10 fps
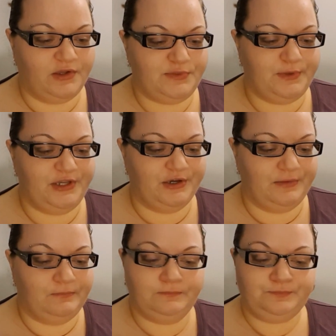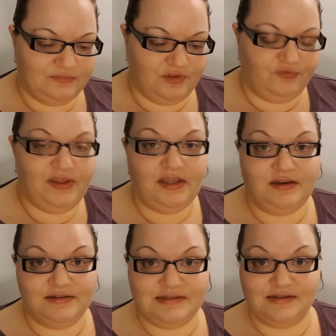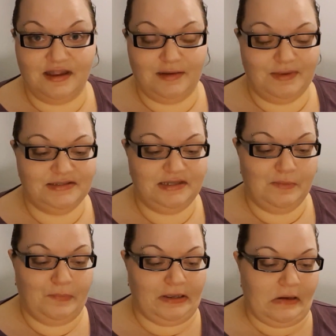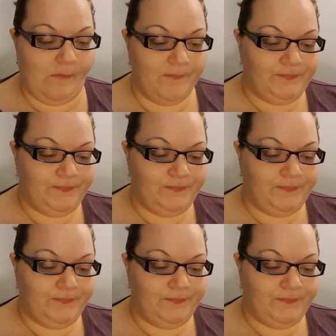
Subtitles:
is pretty good. The flakiness is kind of messy, but